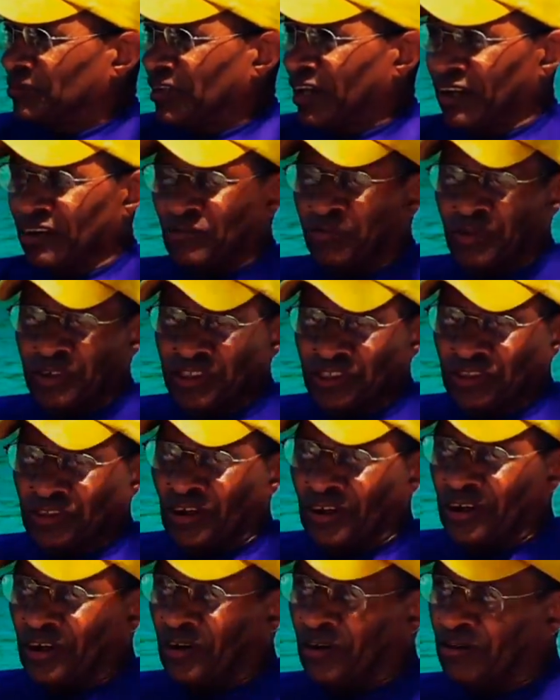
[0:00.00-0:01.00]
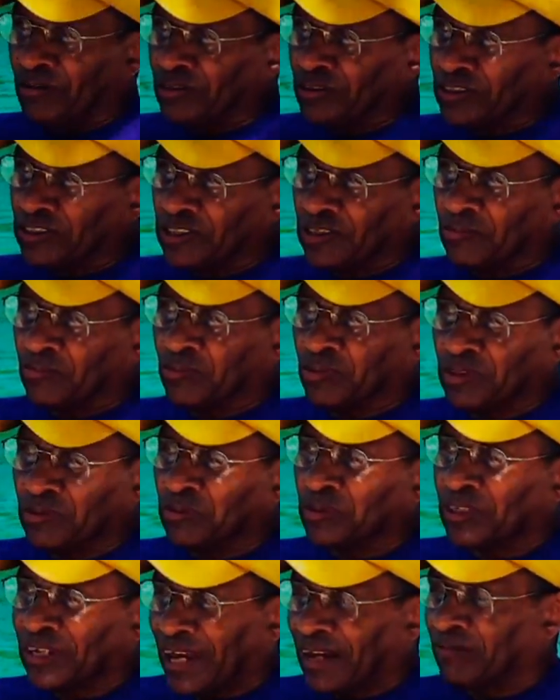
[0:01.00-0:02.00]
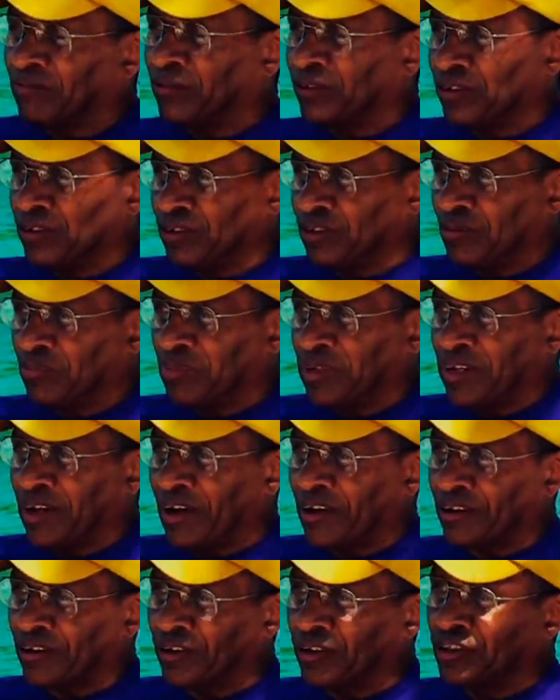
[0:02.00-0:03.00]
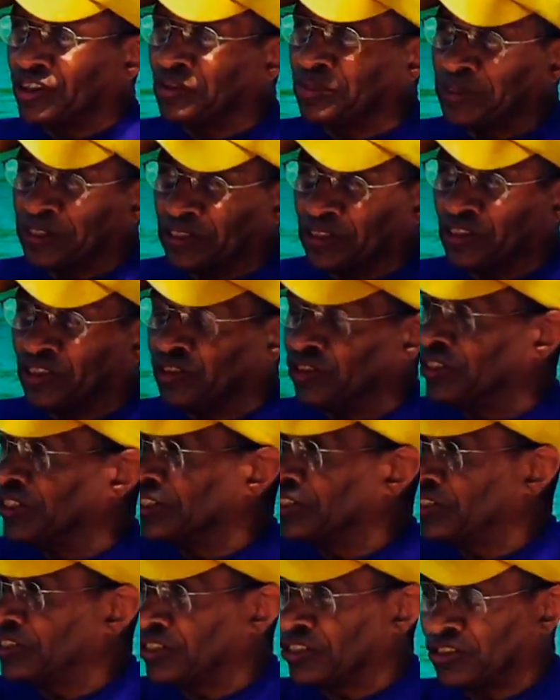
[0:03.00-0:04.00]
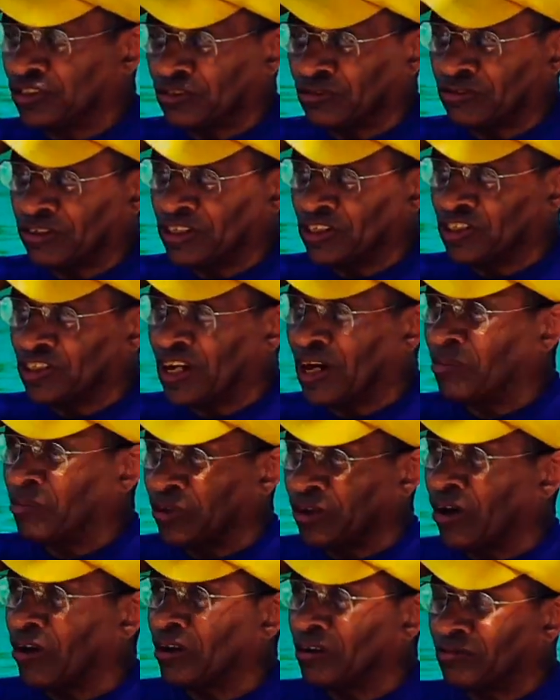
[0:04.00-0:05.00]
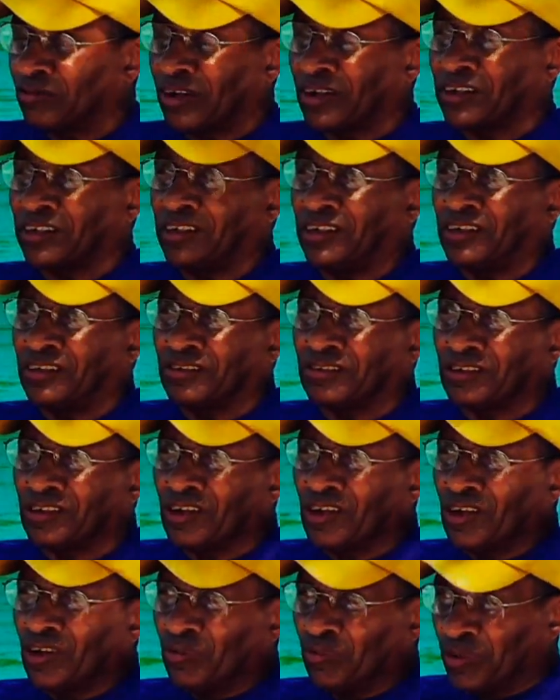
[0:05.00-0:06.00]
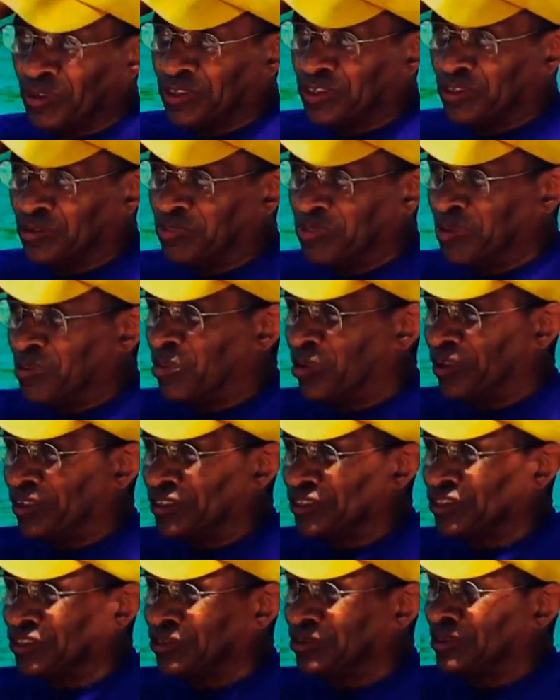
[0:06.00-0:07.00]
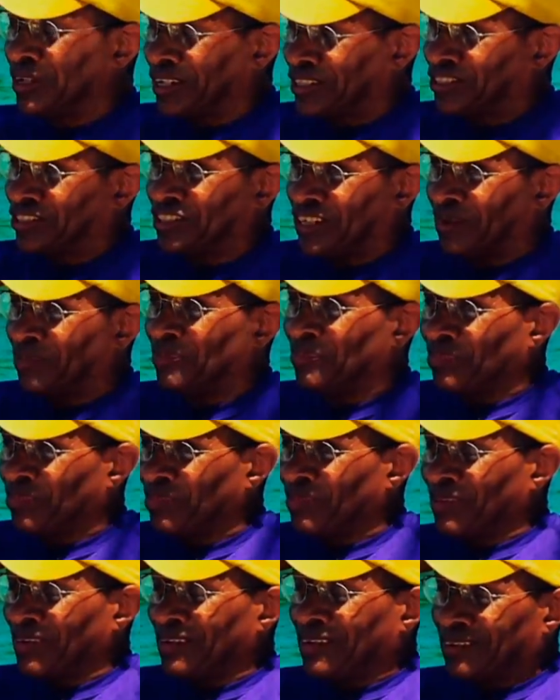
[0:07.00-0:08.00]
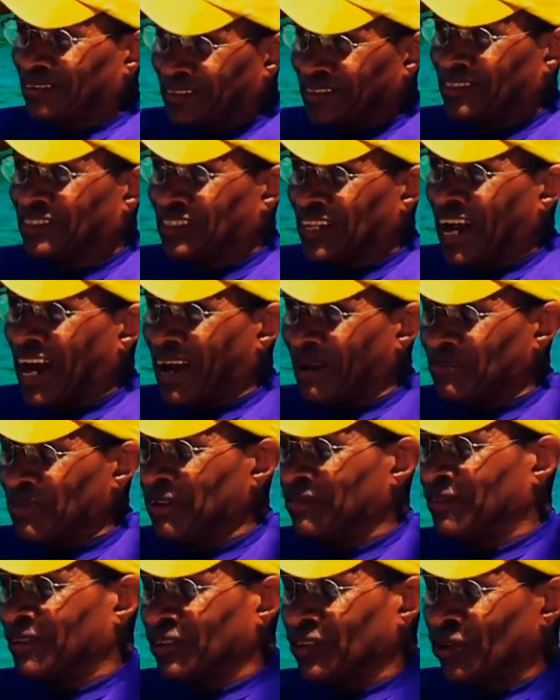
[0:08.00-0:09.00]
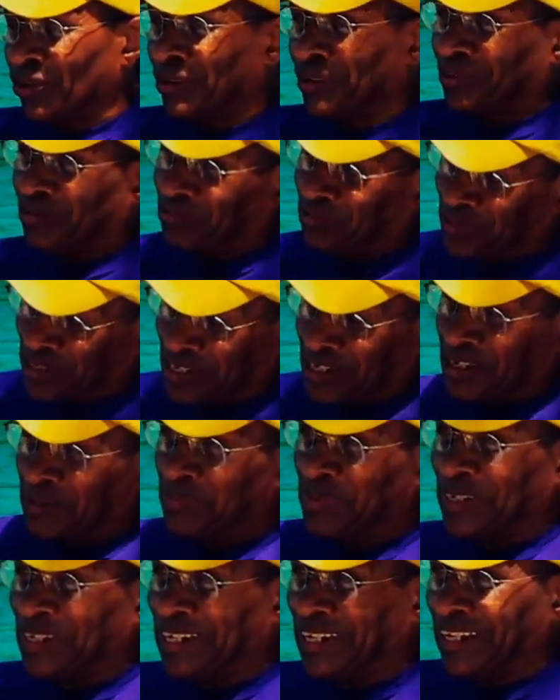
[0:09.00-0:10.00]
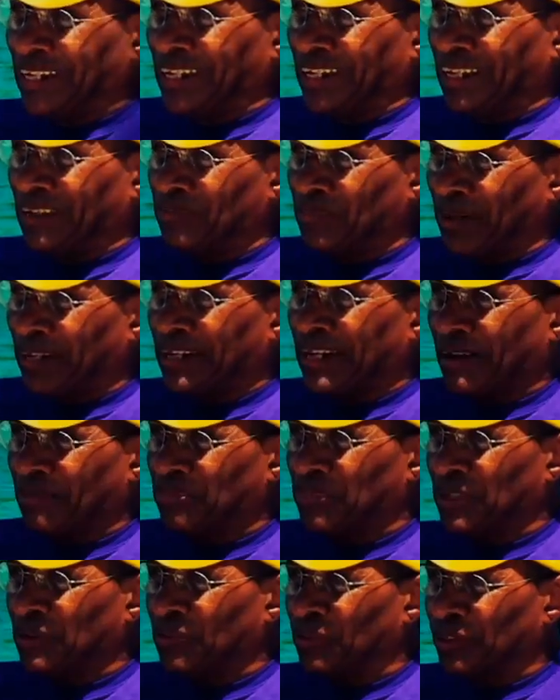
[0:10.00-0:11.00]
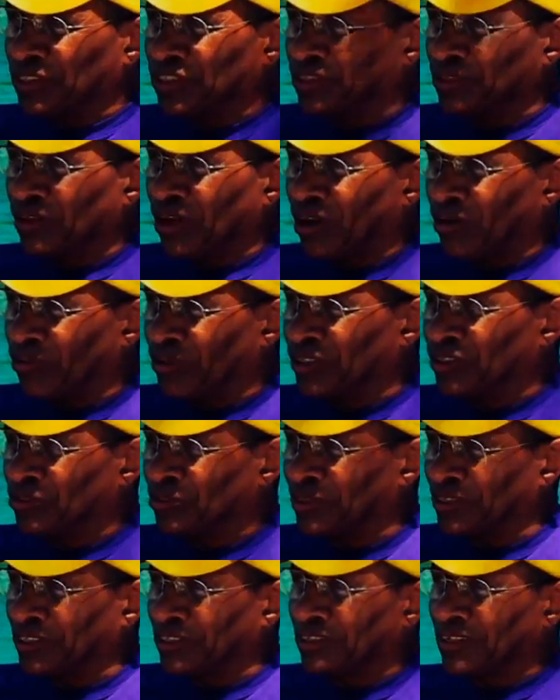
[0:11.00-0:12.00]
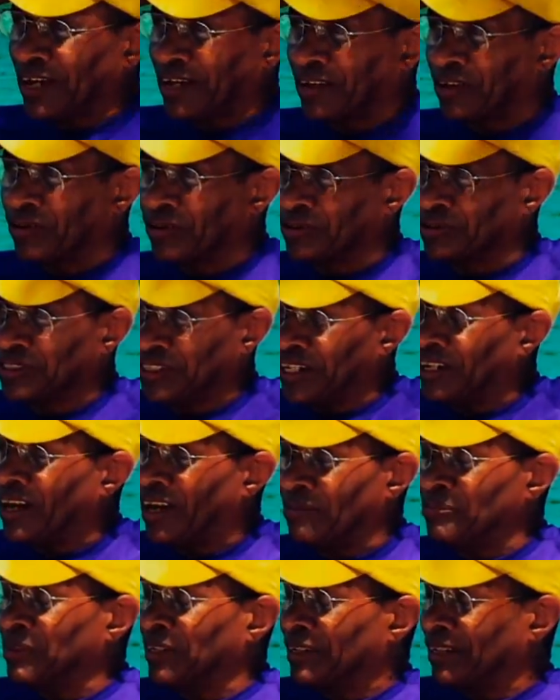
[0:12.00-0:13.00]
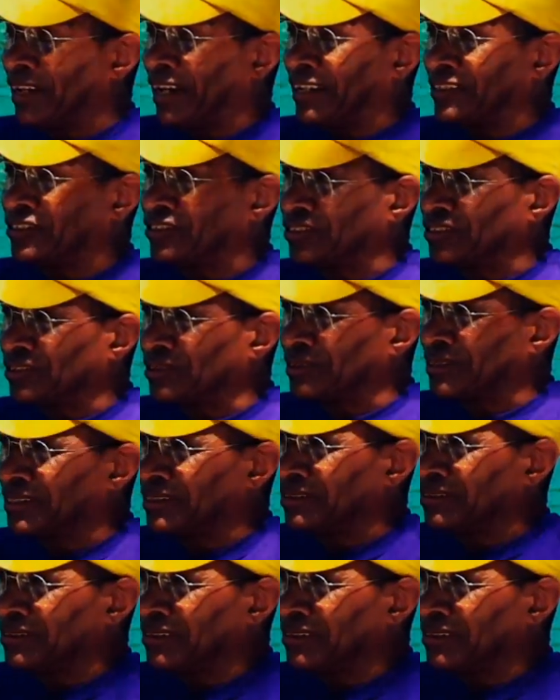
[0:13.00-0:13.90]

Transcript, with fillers: And if we start our own club, we would like for you to be our coach because you've done such a great job with all of our kids. Would you be willing to accept the job, even though it, in the beginning it may not be what you always wanted? I go, yeah, I'd be glad to do it.